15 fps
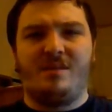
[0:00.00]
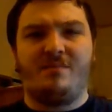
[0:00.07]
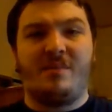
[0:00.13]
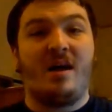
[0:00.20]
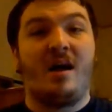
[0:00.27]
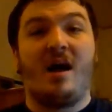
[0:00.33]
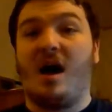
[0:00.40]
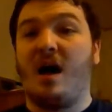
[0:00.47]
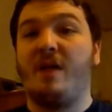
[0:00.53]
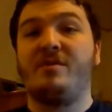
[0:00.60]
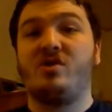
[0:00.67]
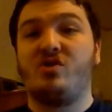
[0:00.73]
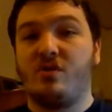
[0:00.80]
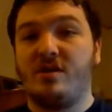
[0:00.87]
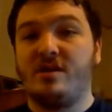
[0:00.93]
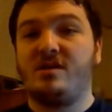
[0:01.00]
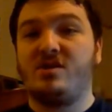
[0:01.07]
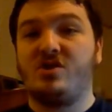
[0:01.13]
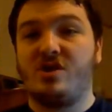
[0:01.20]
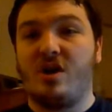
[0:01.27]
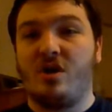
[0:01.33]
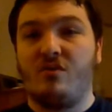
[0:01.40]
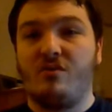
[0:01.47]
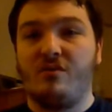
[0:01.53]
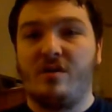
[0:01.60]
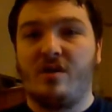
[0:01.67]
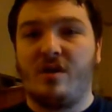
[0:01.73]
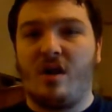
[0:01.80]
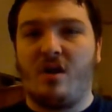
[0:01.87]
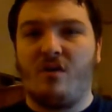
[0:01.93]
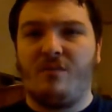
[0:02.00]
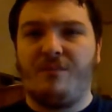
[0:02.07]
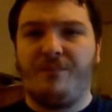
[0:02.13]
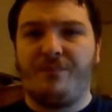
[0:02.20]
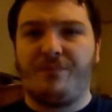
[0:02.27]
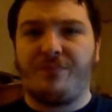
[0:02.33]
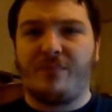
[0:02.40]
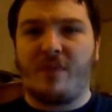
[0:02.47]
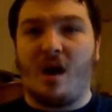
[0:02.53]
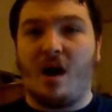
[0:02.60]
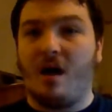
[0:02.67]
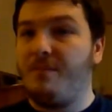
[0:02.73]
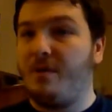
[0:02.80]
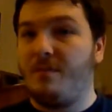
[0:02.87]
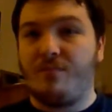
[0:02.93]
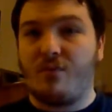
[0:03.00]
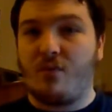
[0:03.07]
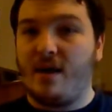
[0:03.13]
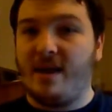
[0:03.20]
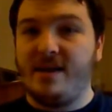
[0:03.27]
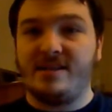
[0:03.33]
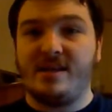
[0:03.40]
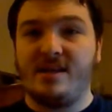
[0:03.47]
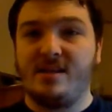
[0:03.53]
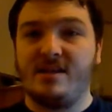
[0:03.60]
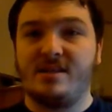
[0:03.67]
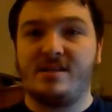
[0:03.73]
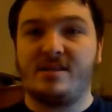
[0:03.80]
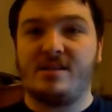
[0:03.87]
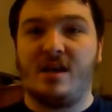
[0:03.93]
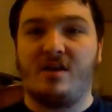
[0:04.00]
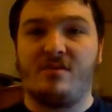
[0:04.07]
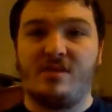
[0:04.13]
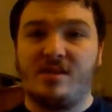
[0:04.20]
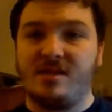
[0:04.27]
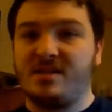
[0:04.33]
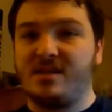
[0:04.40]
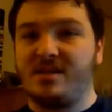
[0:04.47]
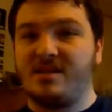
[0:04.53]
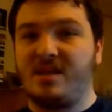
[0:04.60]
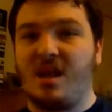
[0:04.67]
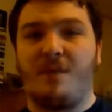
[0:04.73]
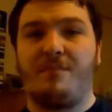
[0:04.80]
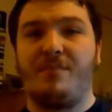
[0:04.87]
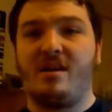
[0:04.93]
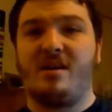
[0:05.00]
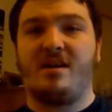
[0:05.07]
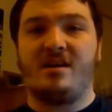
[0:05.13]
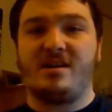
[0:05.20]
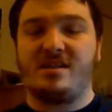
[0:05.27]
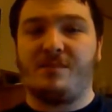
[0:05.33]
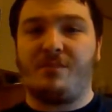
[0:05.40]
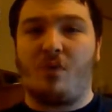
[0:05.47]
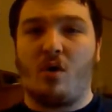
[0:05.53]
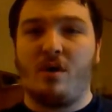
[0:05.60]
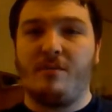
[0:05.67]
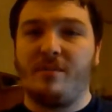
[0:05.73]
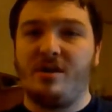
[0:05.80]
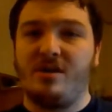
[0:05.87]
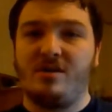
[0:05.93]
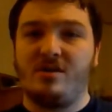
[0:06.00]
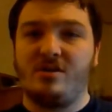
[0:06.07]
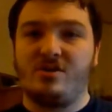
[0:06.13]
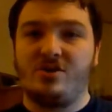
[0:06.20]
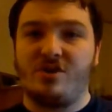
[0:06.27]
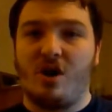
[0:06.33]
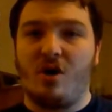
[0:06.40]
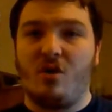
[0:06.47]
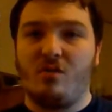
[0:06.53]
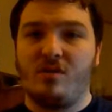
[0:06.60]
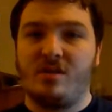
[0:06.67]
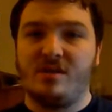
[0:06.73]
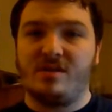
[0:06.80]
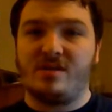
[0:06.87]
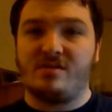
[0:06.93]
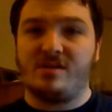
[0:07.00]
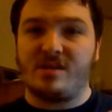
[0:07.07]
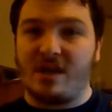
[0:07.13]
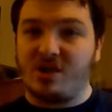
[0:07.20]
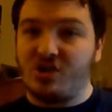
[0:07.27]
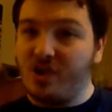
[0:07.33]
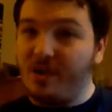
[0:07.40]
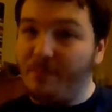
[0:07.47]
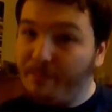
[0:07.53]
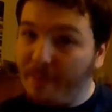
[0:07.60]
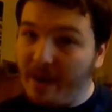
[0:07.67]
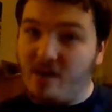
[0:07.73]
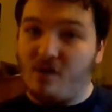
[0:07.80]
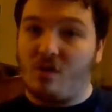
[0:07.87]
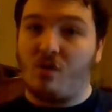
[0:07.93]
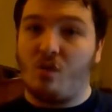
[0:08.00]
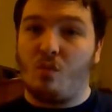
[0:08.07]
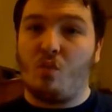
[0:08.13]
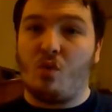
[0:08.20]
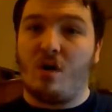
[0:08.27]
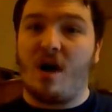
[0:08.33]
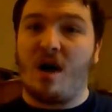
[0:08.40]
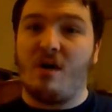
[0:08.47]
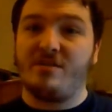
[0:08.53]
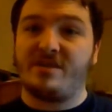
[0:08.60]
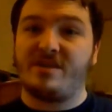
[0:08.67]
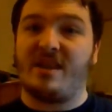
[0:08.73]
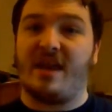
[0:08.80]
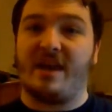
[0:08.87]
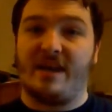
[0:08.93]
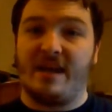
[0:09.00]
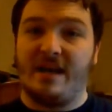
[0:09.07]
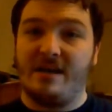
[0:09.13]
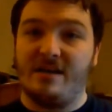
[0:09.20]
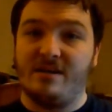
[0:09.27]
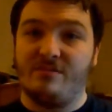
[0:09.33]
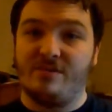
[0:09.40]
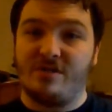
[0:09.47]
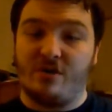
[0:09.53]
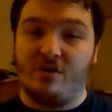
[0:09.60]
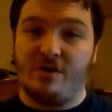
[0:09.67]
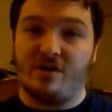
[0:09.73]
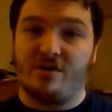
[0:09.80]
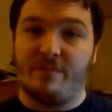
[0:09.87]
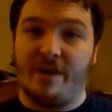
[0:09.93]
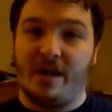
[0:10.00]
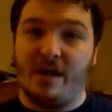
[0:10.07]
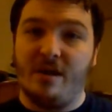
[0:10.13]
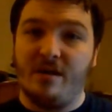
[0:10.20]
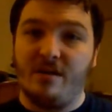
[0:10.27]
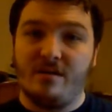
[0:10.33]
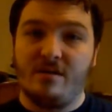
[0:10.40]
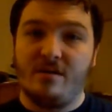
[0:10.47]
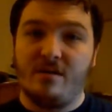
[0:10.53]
I'm enjoying the show, I've been praising this. This has not been a disappointing show. This is actually better than what I was thinking it was going to be.